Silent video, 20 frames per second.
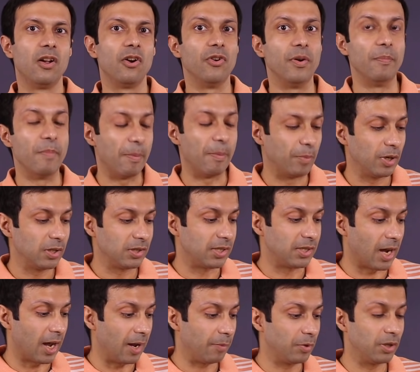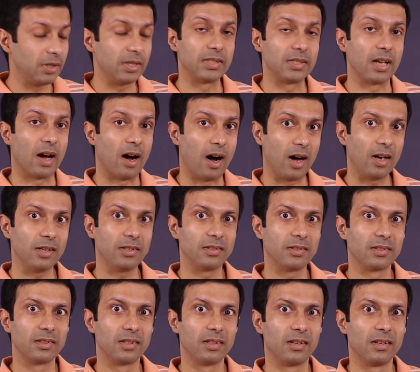Remember, diamond is hard,
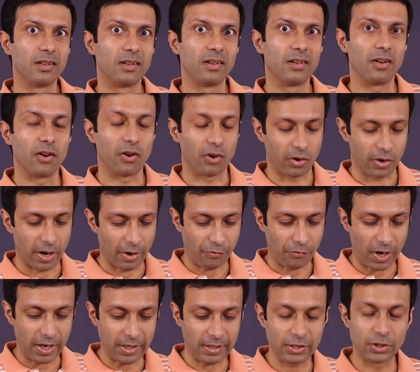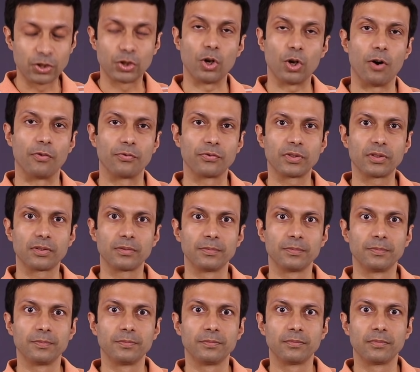graphite is soft,
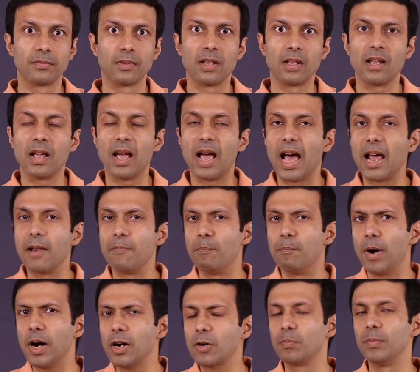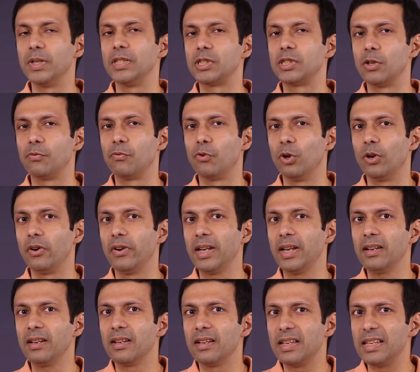and Buckminster
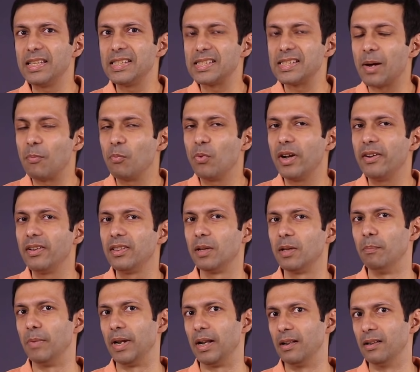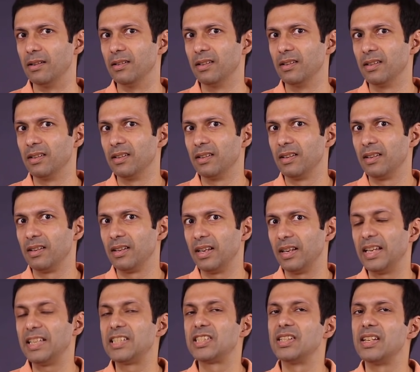fullerene is somewhere in the middle.
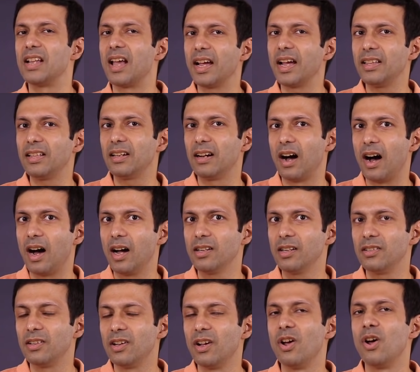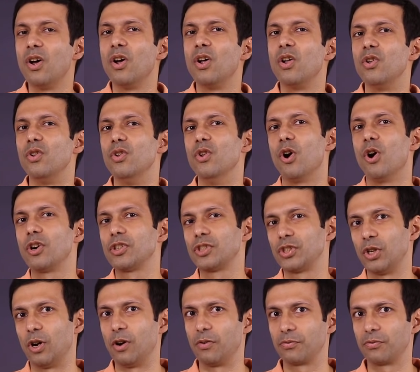It's neither hard nor
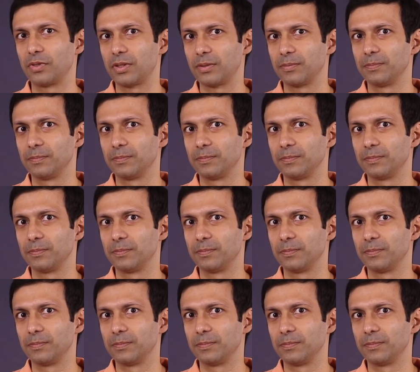soft.